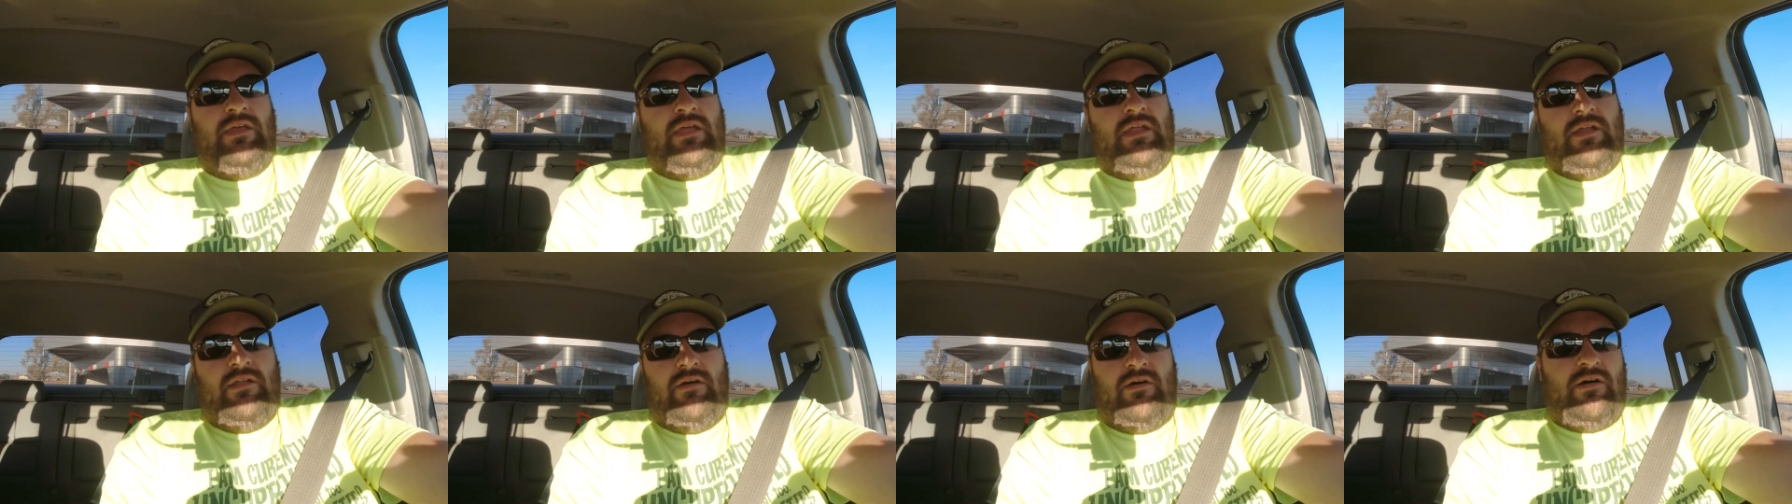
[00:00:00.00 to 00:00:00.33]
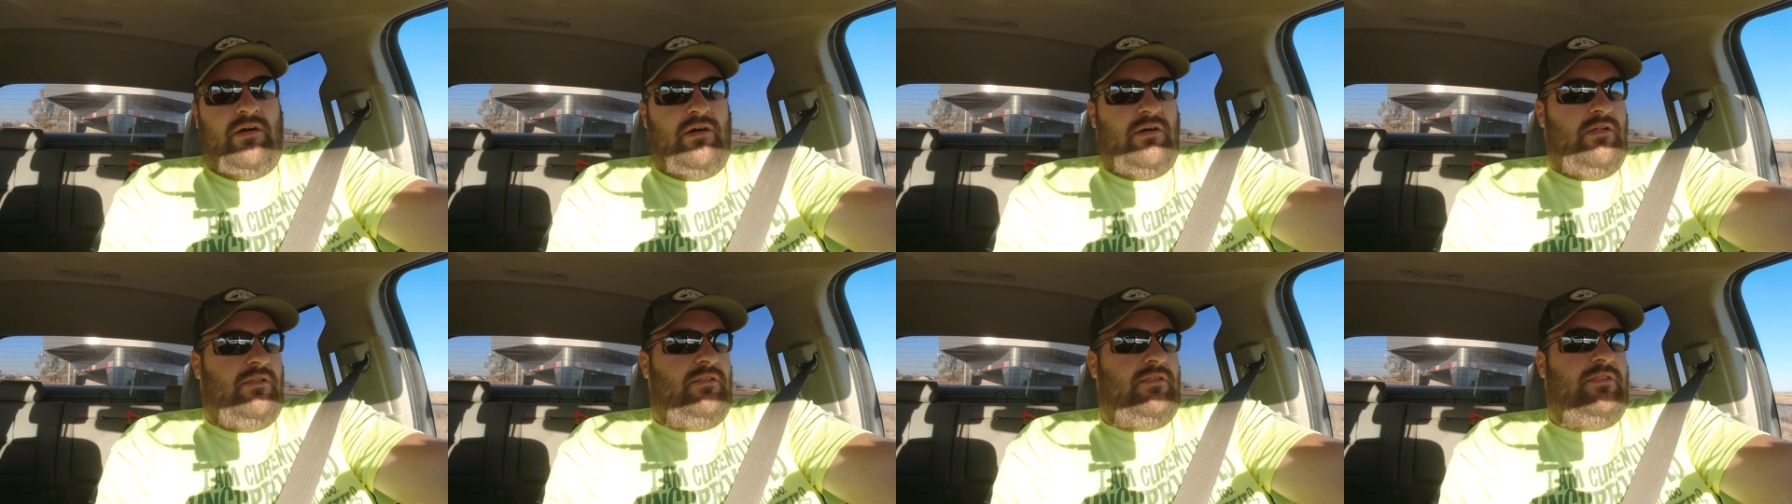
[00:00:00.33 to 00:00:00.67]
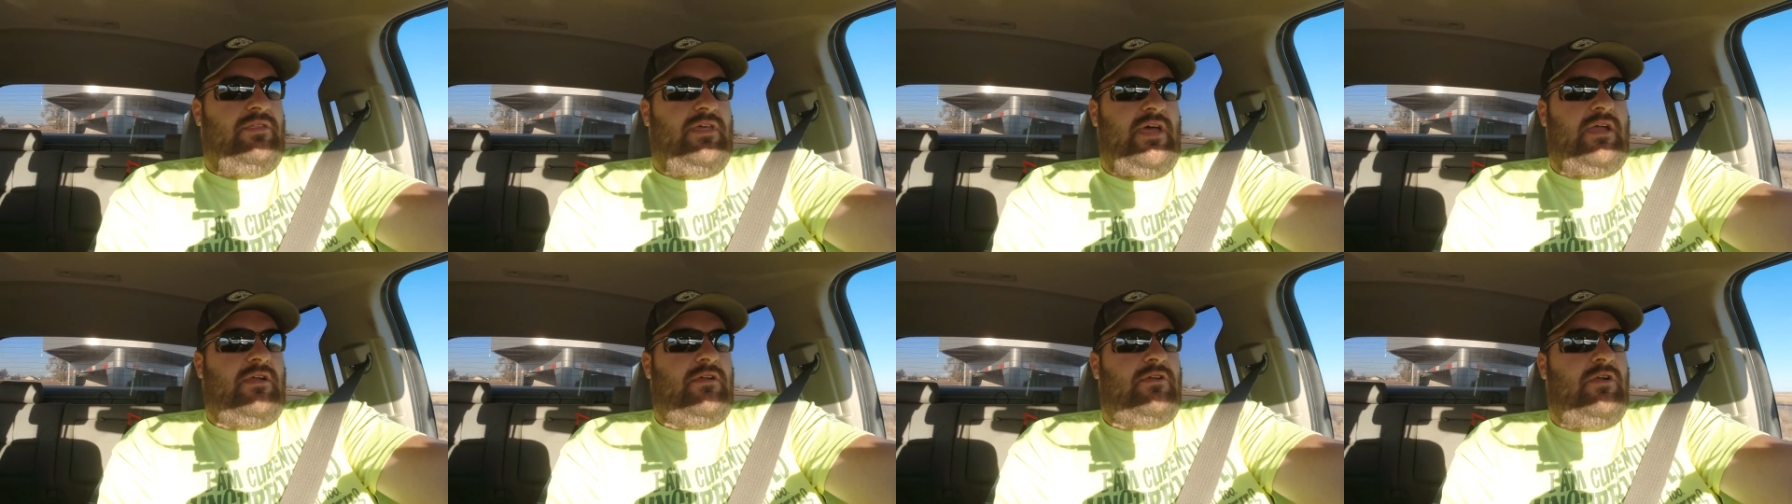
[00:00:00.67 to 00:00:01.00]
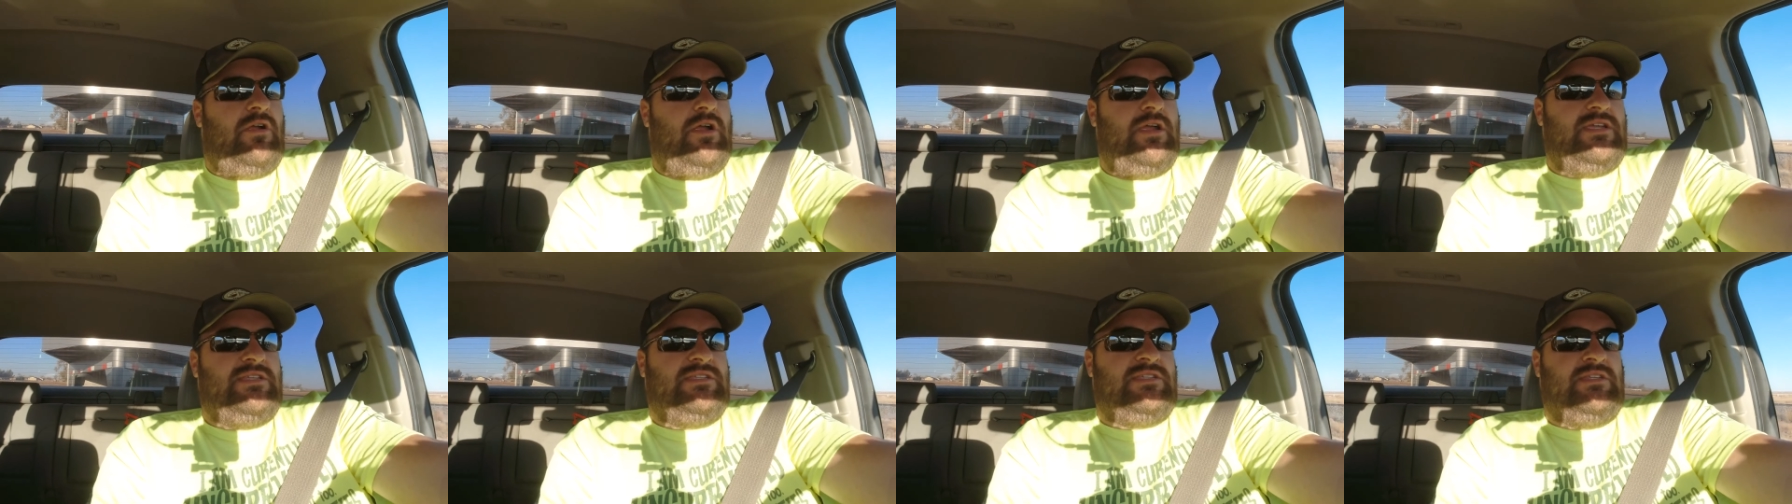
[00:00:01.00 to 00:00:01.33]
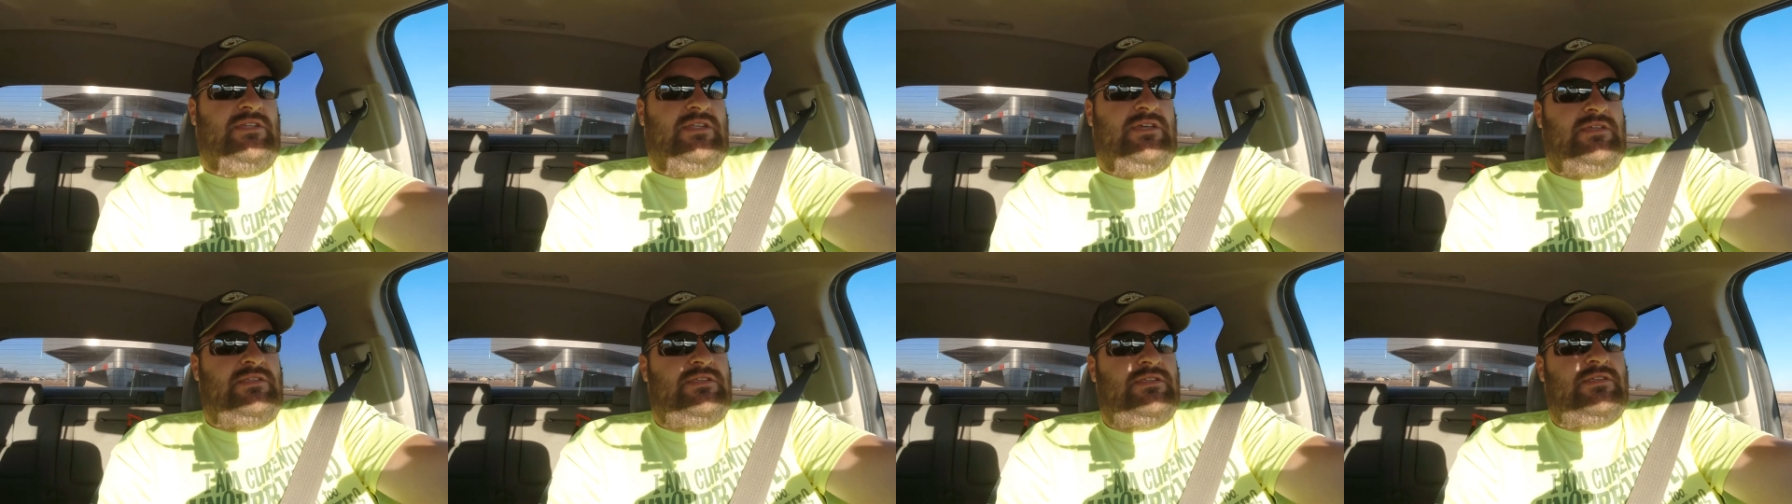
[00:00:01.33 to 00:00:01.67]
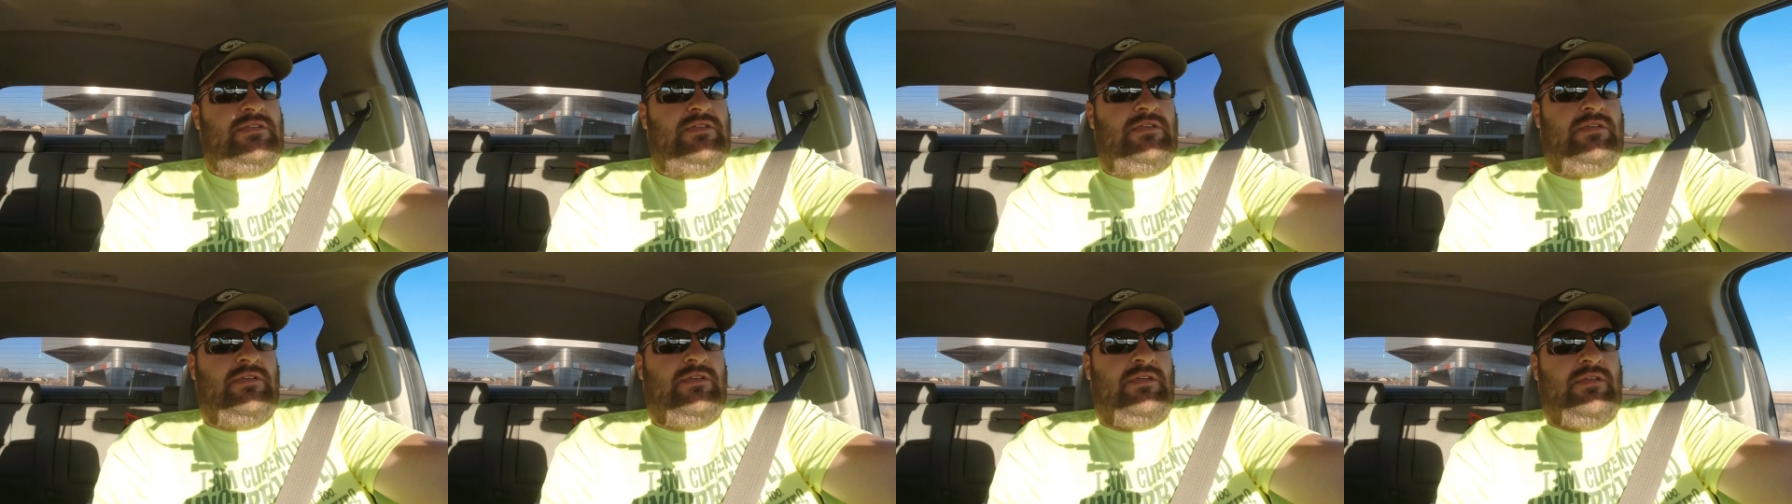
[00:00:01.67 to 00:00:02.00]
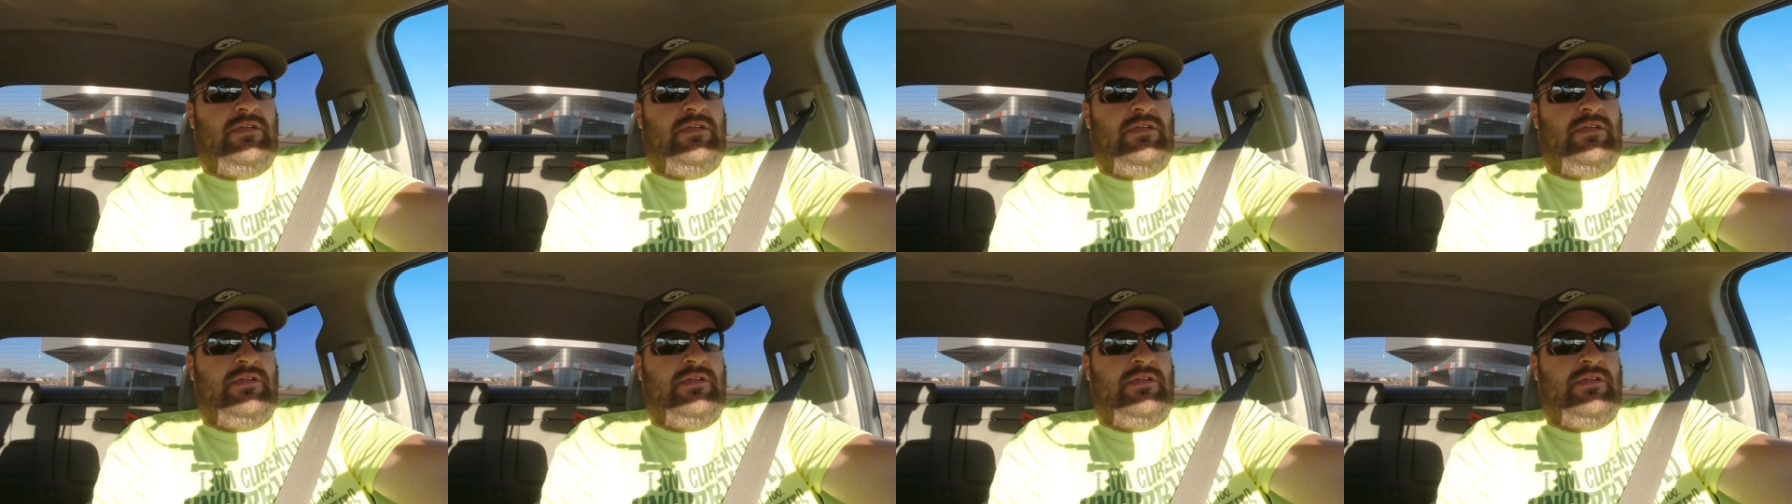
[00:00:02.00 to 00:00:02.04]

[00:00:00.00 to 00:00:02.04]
and all of that craziness,